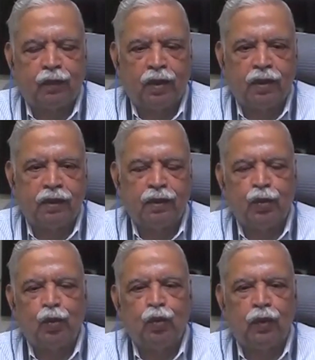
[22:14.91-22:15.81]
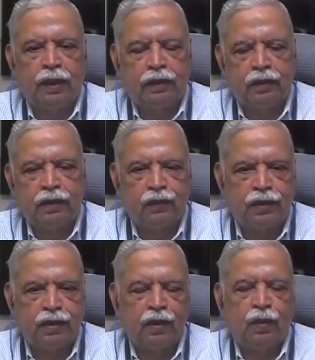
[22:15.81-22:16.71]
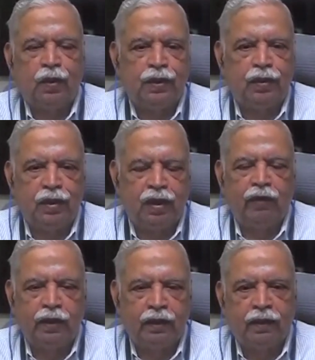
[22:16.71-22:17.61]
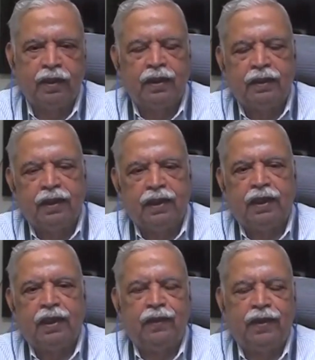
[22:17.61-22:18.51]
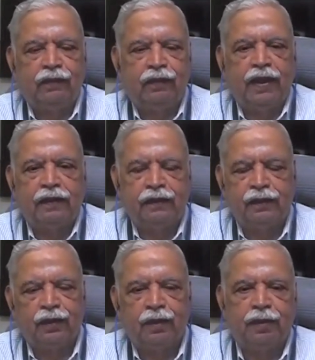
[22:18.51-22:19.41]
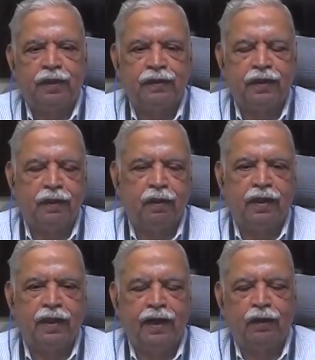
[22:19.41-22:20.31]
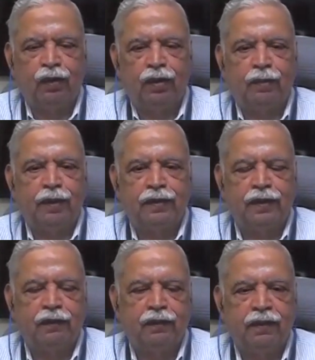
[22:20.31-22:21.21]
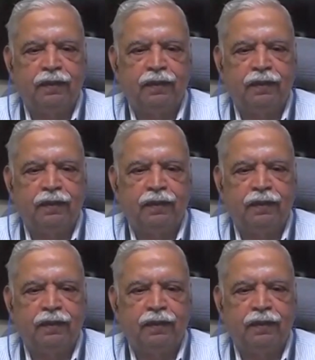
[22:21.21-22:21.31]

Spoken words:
What are the two factors which are going to govern the delivery of gases to the patient or air to the patient?